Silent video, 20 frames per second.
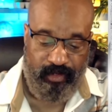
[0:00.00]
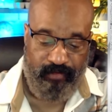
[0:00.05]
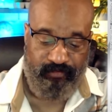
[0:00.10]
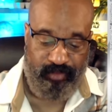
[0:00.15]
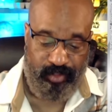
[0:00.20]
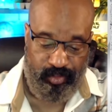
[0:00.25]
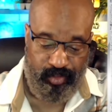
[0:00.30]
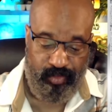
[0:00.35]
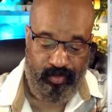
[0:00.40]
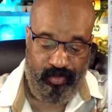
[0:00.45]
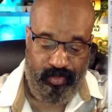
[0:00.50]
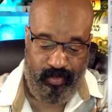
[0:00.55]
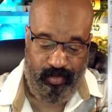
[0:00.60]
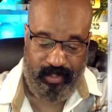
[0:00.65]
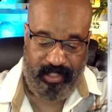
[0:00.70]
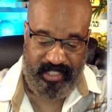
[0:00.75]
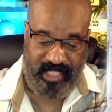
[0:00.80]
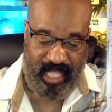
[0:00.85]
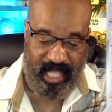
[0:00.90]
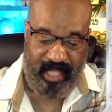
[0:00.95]
the New
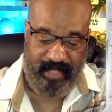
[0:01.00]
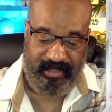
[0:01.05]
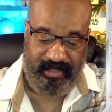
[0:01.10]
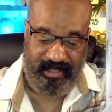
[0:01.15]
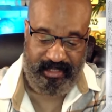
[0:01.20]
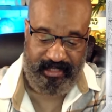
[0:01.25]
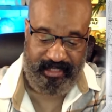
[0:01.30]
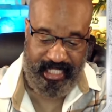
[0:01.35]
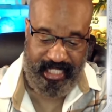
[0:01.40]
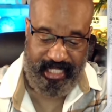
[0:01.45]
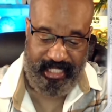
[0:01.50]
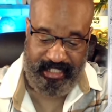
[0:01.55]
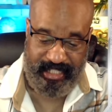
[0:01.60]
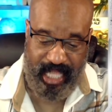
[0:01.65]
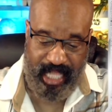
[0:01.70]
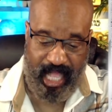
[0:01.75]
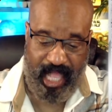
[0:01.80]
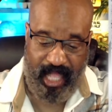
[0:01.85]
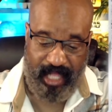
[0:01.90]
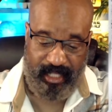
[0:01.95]
York Times and
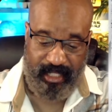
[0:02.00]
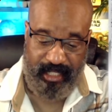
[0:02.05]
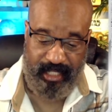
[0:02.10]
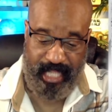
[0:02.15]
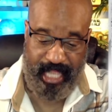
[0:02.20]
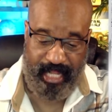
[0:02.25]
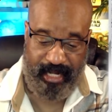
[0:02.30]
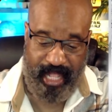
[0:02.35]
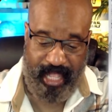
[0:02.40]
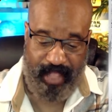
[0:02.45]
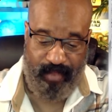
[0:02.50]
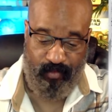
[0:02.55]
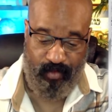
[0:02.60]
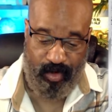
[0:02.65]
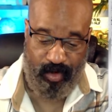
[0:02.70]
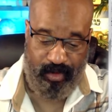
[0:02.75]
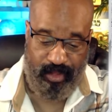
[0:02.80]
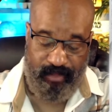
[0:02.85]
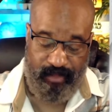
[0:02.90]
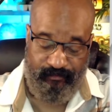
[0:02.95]
TikTok and
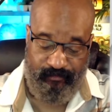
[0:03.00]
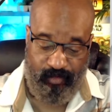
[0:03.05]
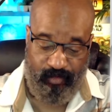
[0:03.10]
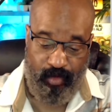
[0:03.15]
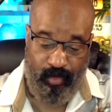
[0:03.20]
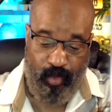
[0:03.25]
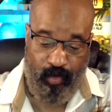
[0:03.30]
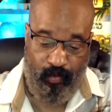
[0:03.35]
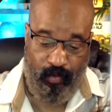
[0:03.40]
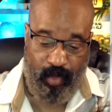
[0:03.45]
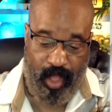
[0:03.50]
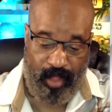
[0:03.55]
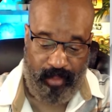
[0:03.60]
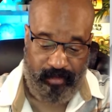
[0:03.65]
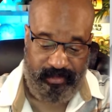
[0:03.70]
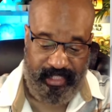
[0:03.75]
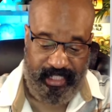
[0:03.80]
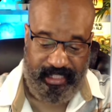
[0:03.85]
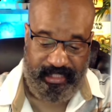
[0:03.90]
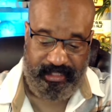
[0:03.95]
working for
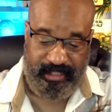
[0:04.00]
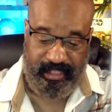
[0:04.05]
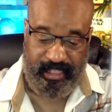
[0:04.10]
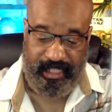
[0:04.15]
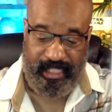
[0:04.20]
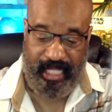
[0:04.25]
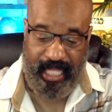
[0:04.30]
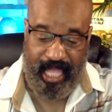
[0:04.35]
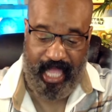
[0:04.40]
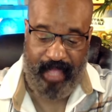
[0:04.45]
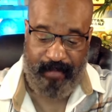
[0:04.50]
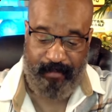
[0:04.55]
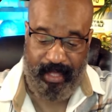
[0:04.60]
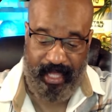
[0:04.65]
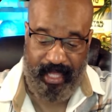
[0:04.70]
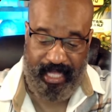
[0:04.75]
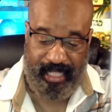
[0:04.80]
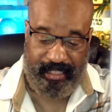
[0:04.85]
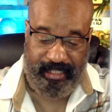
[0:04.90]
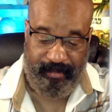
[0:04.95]
Walt Disney. I
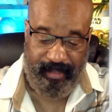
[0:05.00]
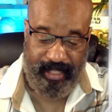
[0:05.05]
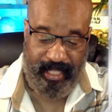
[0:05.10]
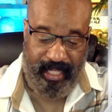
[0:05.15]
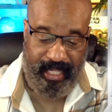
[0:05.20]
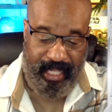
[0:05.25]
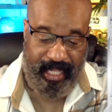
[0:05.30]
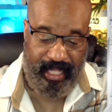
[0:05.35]
can